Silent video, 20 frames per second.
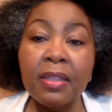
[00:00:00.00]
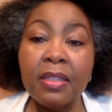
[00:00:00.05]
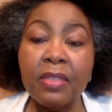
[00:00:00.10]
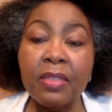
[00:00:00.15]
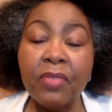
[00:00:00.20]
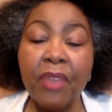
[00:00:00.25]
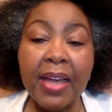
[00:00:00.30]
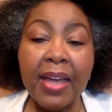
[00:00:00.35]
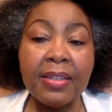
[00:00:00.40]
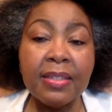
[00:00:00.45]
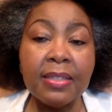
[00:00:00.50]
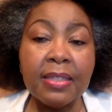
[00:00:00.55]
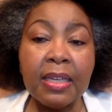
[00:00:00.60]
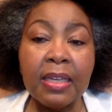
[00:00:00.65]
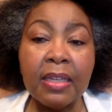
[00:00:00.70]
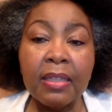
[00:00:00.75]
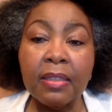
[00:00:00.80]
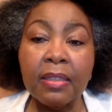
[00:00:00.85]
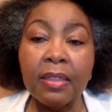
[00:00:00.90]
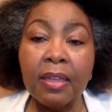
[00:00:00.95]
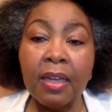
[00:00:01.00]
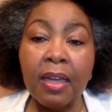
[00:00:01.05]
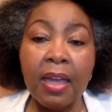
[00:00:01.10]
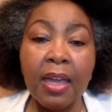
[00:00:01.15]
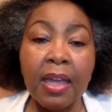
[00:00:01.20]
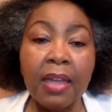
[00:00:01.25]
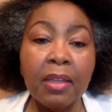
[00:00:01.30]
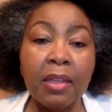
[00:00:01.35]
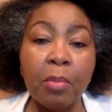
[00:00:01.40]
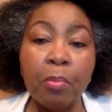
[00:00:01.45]
This vaccine
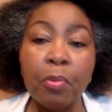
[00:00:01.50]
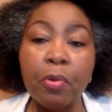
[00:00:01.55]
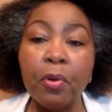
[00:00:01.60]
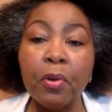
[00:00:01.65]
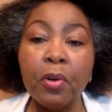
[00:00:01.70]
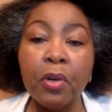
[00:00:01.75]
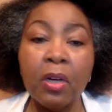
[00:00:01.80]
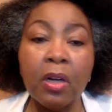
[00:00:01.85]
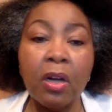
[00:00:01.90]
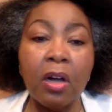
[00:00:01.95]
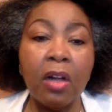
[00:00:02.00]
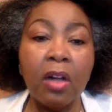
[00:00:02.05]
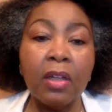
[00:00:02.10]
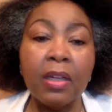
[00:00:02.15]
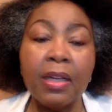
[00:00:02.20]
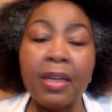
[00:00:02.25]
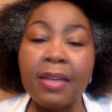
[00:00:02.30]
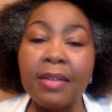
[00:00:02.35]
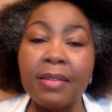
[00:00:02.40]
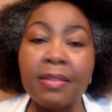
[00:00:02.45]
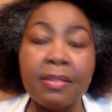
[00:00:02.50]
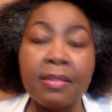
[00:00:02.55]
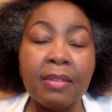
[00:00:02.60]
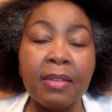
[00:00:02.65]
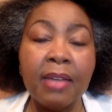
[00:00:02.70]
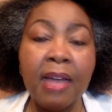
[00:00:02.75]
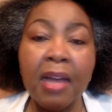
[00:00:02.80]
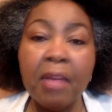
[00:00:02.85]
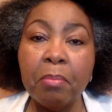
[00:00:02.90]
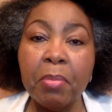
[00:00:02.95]
and the protocol has
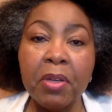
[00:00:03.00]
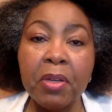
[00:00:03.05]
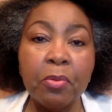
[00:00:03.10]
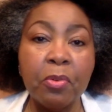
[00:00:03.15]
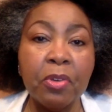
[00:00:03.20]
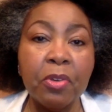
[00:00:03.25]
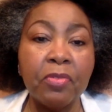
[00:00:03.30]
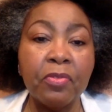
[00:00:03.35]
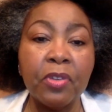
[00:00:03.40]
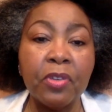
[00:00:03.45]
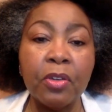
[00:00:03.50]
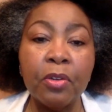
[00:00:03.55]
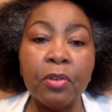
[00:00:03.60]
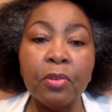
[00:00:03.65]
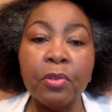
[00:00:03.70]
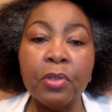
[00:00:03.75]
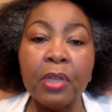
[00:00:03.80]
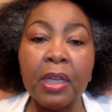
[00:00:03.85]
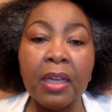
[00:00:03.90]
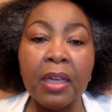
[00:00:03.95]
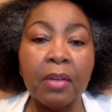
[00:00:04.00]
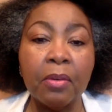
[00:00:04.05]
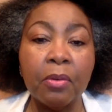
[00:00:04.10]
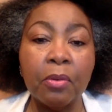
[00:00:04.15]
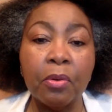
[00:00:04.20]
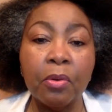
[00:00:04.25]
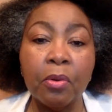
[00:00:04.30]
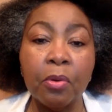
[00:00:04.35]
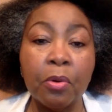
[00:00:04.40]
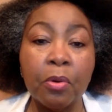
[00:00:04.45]
not been reviewed
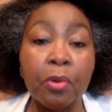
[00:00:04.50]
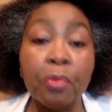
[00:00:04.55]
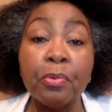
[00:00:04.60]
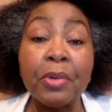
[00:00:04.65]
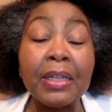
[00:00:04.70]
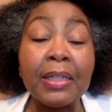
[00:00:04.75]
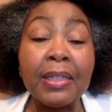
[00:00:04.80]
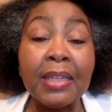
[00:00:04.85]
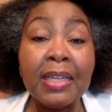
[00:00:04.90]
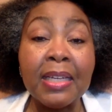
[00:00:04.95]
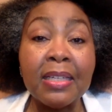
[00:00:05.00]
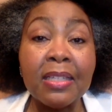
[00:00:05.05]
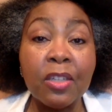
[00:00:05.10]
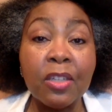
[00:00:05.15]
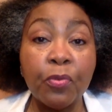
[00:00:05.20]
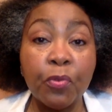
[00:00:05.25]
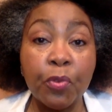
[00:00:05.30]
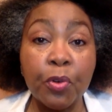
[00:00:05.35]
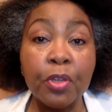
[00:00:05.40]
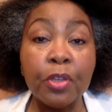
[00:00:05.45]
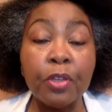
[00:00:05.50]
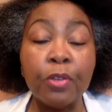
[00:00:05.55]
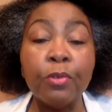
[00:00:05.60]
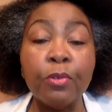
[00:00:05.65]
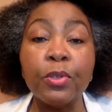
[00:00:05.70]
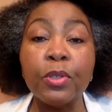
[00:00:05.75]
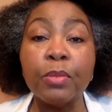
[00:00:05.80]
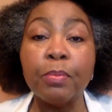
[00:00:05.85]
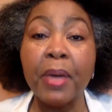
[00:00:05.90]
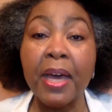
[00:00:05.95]
or released for
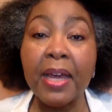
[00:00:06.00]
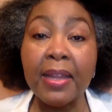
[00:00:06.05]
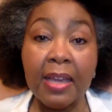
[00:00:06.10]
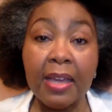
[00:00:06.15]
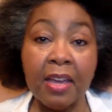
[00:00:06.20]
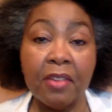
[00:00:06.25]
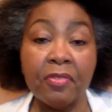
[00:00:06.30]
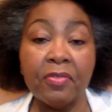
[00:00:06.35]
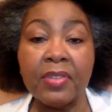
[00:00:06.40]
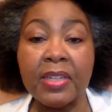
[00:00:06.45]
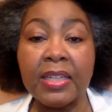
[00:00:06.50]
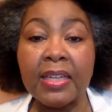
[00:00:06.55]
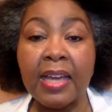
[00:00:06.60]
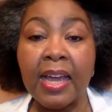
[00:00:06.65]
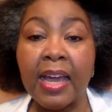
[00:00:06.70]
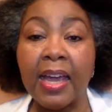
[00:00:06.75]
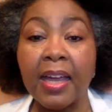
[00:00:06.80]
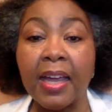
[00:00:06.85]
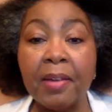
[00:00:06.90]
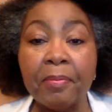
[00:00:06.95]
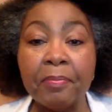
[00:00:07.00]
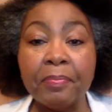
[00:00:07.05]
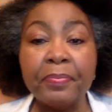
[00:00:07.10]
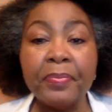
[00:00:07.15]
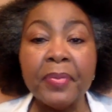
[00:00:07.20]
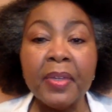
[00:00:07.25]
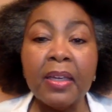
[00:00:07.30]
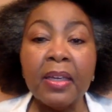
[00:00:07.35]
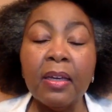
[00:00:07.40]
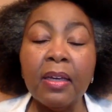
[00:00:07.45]
use by the FDA,
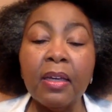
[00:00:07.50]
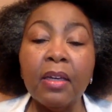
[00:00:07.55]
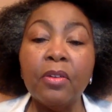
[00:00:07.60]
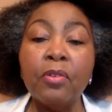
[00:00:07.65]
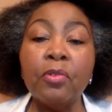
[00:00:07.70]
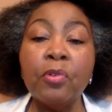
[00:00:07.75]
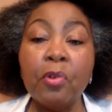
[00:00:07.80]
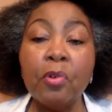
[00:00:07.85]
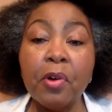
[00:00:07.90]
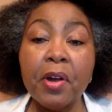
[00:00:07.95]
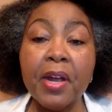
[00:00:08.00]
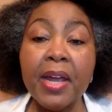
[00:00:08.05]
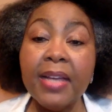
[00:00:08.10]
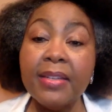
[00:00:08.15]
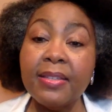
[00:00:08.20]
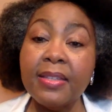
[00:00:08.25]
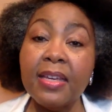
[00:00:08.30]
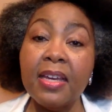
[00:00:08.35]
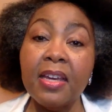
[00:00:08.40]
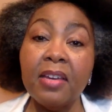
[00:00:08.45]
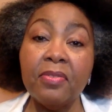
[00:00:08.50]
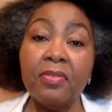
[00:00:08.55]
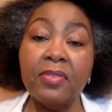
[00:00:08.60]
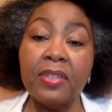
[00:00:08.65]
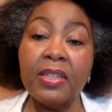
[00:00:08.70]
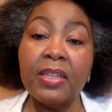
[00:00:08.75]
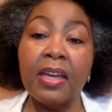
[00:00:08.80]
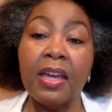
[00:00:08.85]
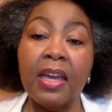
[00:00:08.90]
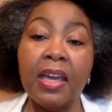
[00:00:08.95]
nor has the
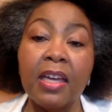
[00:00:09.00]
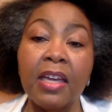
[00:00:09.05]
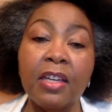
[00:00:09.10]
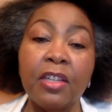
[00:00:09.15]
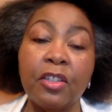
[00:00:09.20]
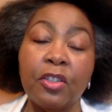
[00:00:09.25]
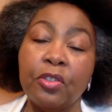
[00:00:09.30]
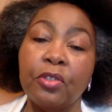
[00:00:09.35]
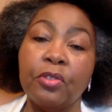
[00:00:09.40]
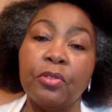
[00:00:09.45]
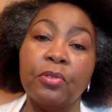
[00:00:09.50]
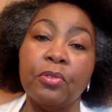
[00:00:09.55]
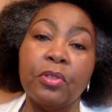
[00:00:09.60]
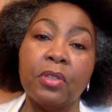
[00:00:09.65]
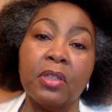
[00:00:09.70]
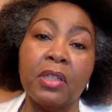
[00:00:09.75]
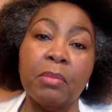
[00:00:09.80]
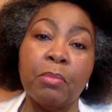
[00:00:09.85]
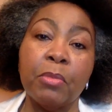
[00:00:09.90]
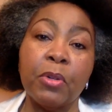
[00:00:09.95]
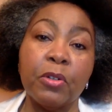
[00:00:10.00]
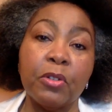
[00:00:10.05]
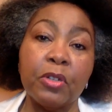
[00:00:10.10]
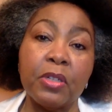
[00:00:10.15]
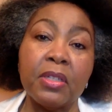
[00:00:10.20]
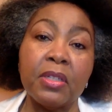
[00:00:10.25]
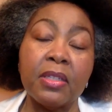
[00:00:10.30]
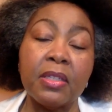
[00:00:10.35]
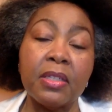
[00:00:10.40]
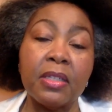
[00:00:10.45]
FDA issued
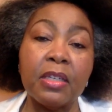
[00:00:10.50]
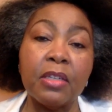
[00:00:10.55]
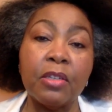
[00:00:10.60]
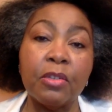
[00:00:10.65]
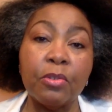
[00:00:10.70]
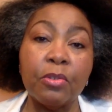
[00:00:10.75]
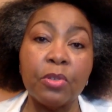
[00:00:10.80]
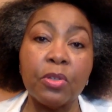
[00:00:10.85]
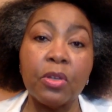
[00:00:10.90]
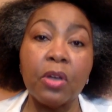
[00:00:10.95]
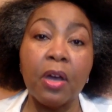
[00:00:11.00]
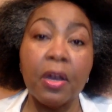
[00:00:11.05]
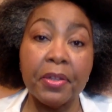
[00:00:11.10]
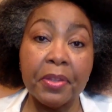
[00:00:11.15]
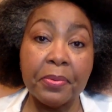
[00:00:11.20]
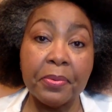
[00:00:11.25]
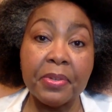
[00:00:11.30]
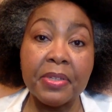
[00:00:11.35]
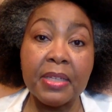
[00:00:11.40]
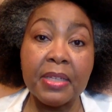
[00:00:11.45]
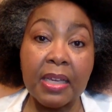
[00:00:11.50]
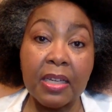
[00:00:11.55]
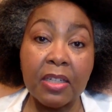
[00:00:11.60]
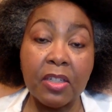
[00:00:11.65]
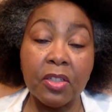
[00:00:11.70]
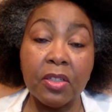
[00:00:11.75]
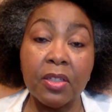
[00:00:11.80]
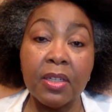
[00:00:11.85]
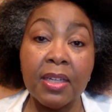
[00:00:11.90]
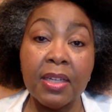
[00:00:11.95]
emergency use
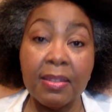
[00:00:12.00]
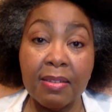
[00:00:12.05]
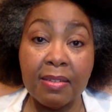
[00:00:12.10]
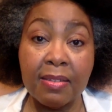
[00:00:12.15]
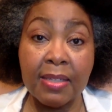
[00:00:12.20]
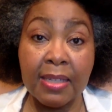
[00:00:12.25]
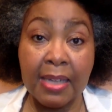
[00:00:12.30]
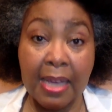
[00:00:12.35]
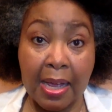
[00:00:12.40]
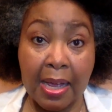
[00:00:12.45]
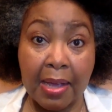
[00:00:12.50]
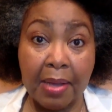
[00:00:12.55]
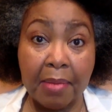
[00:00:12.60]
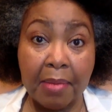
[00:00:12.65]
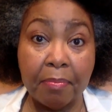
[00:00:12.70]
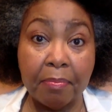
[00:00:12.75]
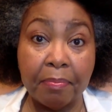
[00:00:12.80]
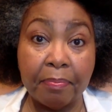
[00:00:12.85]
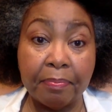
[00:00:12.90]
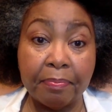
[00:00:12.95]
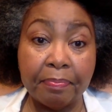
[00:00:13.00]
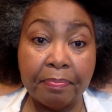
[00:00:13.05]
authorization at this time.